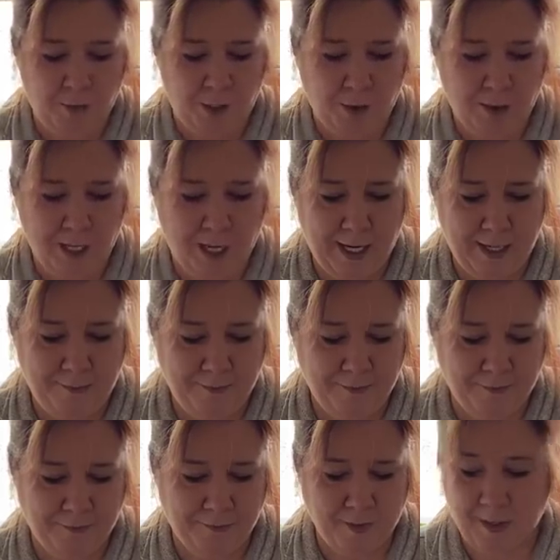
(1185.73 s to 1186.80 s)
okay,
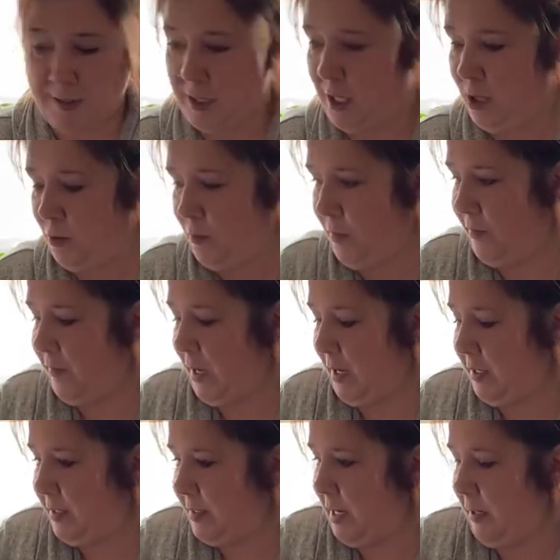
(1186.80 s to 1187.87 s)
so we've got
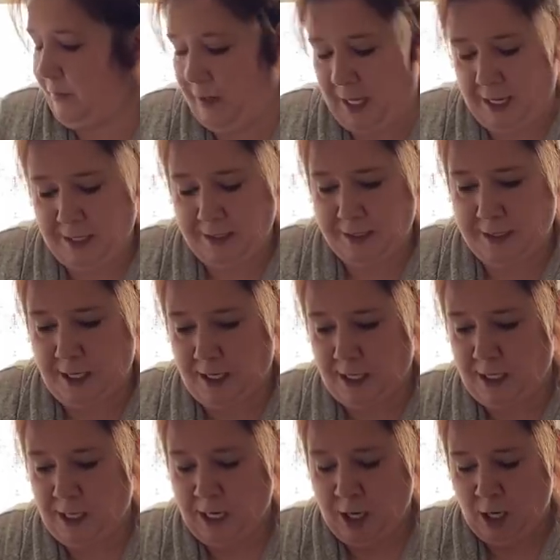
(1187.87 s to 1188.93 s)
a set of legs
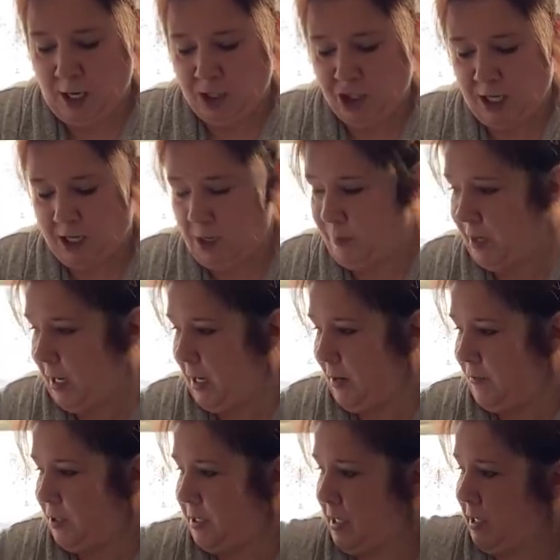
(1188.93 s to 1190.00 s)
done. Jake, I'm gonna
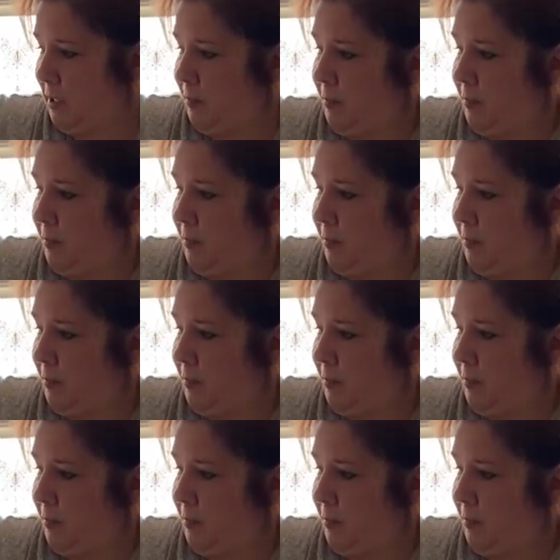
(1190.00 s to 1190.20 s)
have you take a